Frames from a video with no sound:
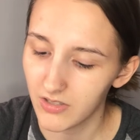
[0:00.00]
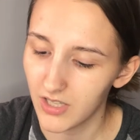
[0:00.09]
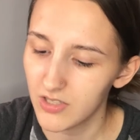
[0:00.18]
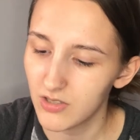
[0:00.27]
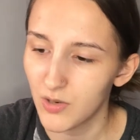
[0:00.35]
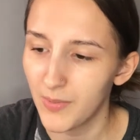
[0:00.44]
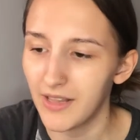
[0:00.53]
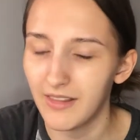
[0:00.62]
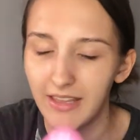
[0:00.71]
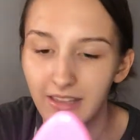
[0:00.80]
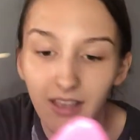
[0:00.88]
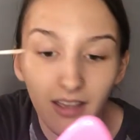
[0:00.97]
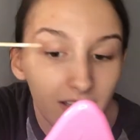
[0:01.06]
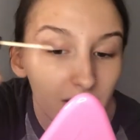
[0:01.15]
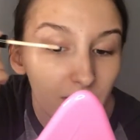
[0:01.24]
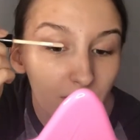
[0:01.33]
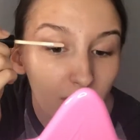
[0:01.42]
Let's just hope I like it,
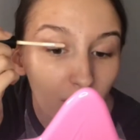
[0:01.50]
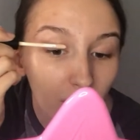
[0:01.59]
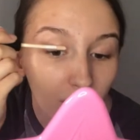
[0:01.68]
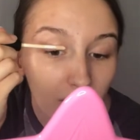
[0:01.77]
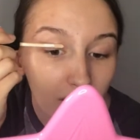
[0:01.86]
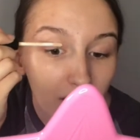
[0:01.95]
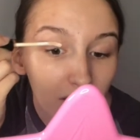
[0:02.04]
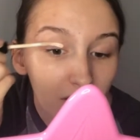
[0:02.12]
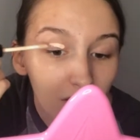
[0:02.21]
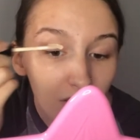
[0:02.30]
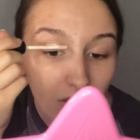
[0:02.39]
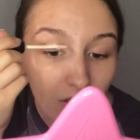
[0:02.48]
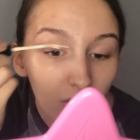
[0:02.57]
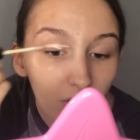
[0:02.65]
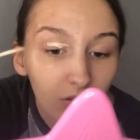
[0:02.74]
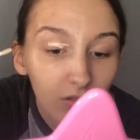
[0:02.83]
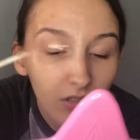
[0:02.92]
because if not, like, this could
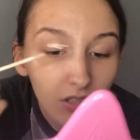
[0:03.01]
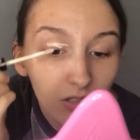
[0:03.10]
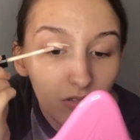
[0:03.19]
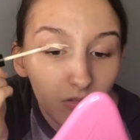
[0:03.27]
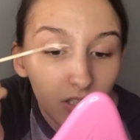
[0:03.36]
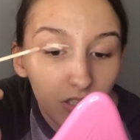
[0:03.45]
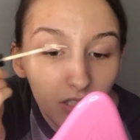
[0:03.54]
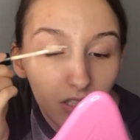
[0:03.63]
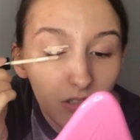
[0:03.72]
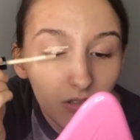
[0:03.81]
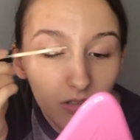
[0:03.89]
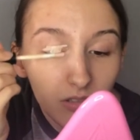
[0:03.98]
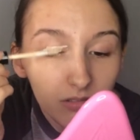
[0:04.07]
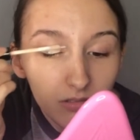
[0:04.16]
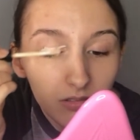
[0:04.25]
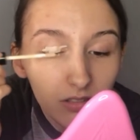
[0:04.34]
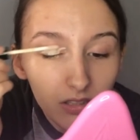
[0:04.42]
go like really, really wrong.
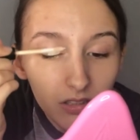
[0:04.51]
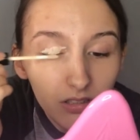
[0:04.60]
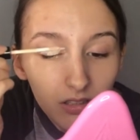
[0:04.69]
So, like,